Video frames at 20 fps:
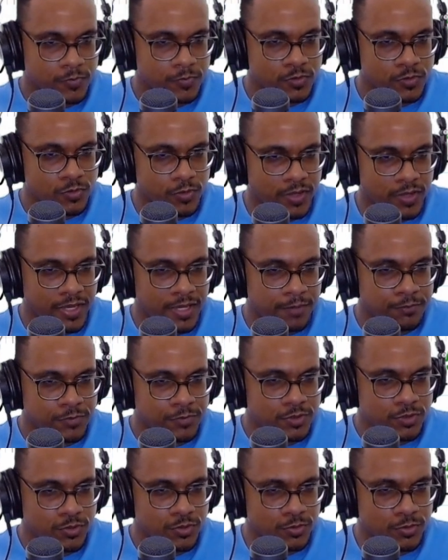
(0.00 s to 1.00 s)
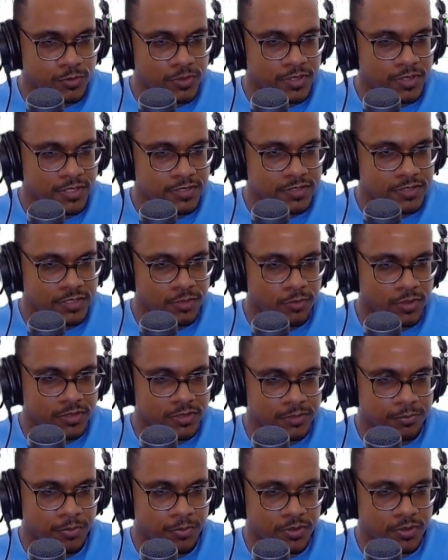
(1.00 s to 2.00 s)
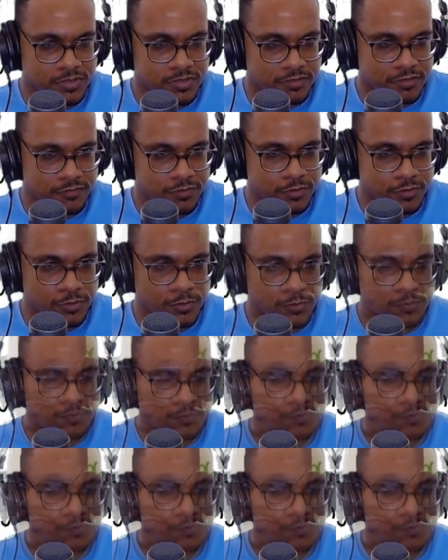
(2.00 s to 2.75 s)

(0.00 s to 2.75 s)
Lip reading: So M2 is equal to +2.